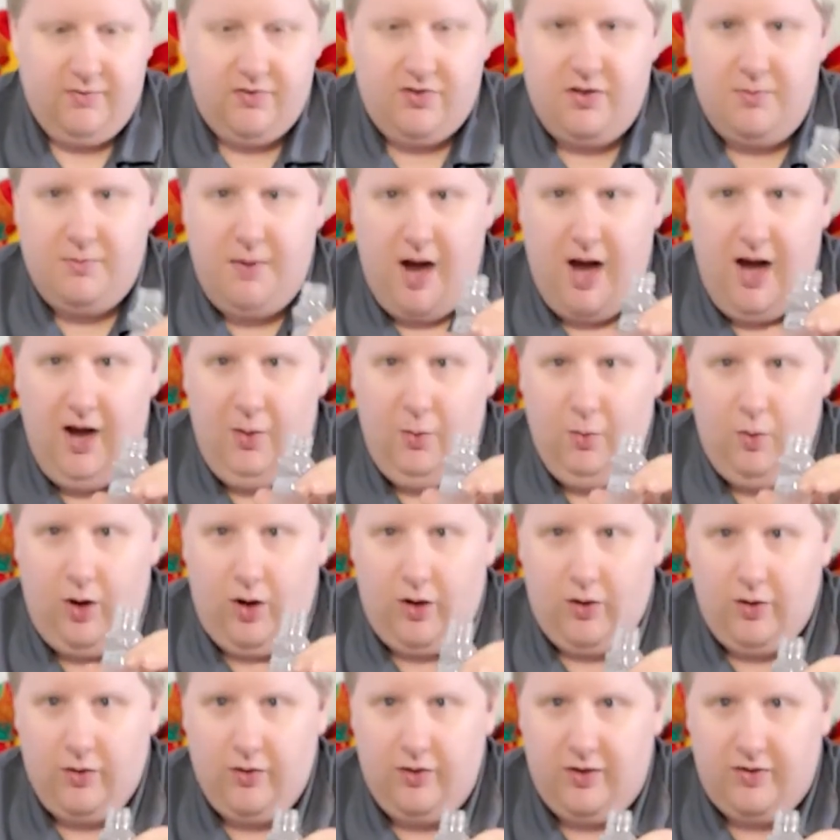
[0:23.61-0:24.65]
some hot
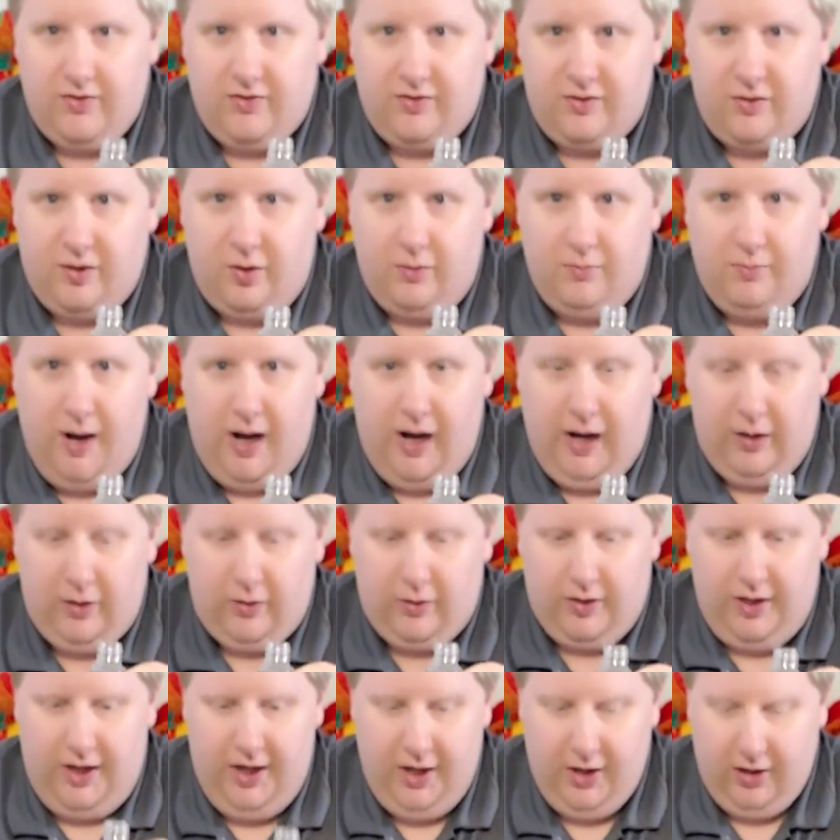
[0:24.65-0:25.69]
water in this little
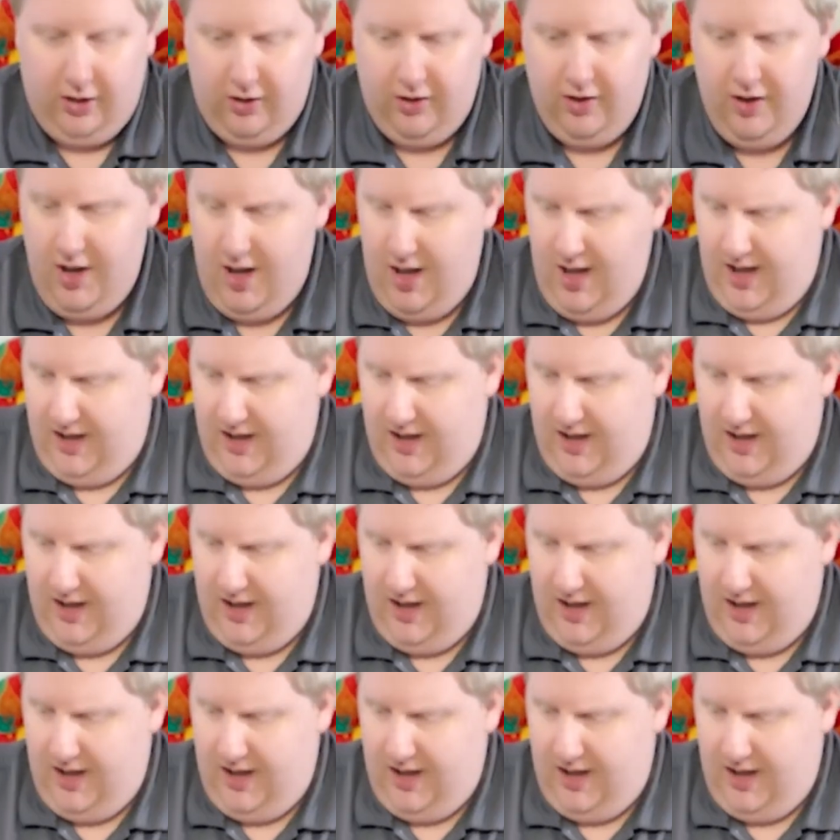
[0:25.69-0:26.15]
bottle here,